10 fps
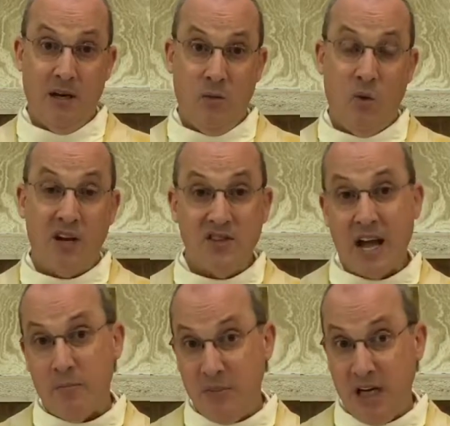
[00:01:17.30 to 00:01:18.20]
What does
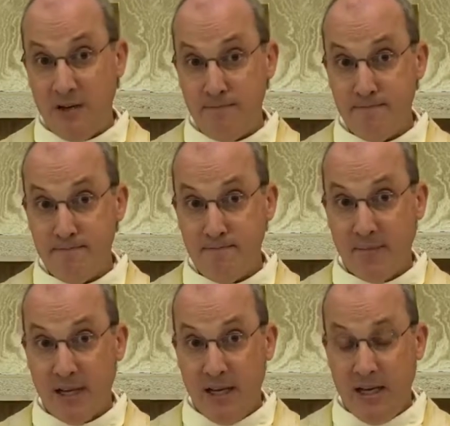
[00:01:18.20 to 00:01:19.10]
that mean?
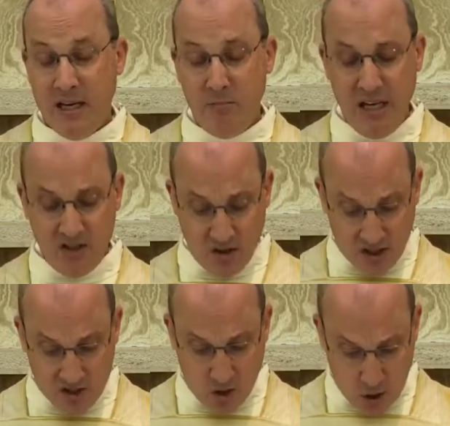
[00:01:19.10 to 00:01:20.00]
It means that
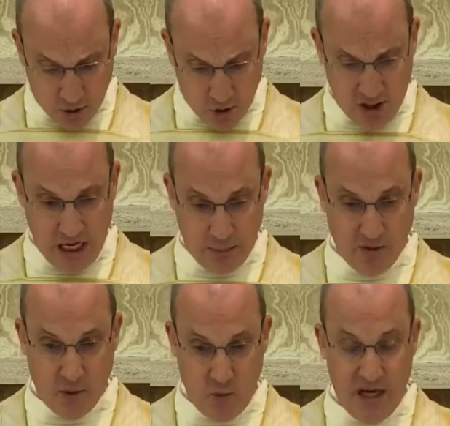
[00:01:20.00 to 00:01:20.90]
this altar table
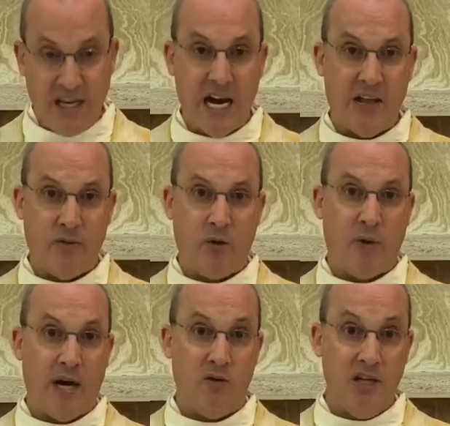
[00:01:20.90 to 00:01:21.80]
that we gather
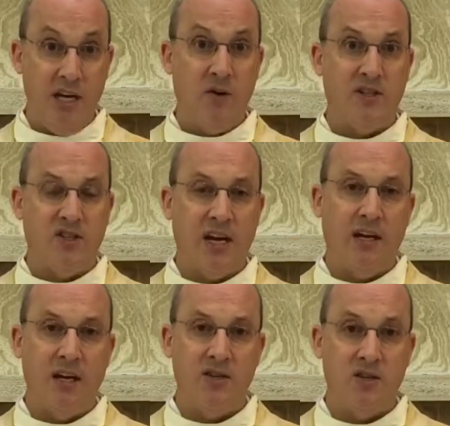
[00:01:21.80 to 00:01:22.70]
around here at St.
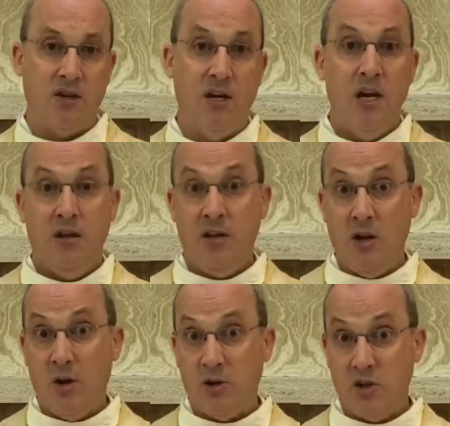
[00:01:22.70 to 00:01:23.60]
Augustine, the
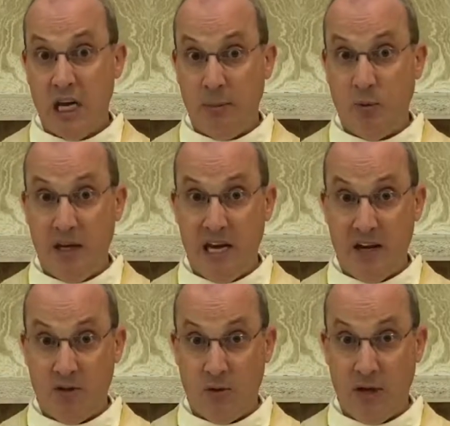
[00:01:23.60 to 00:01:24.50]
altar table we
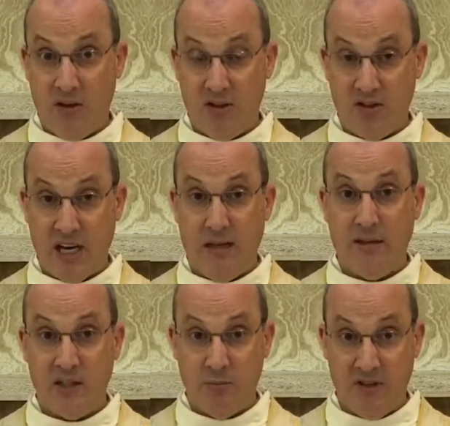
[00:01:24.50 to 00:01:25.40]
gather around at St.
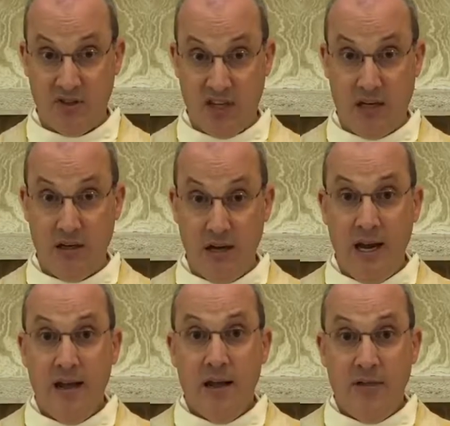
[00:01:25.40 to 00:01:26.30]
Elizabeth Seton,
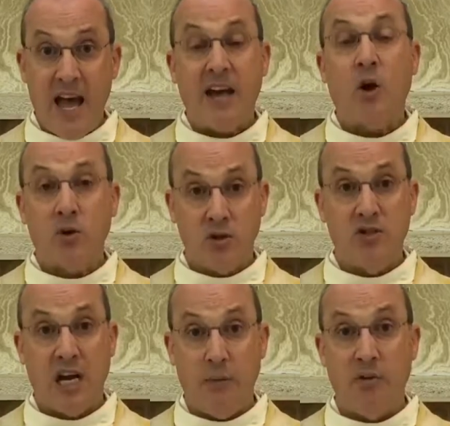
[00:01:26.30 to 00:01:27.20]
that altar
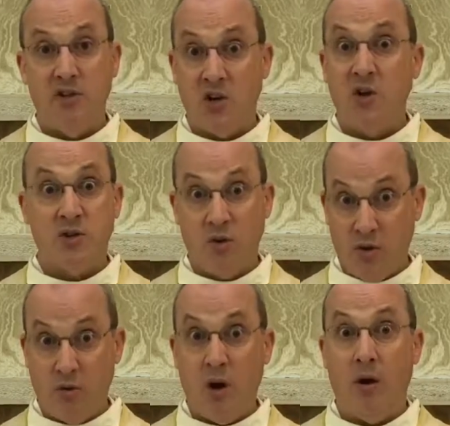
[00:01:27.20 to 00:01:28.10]
table is also the
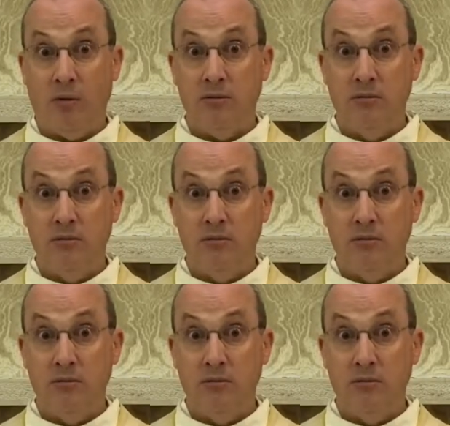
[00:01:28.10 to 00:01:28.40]
throne.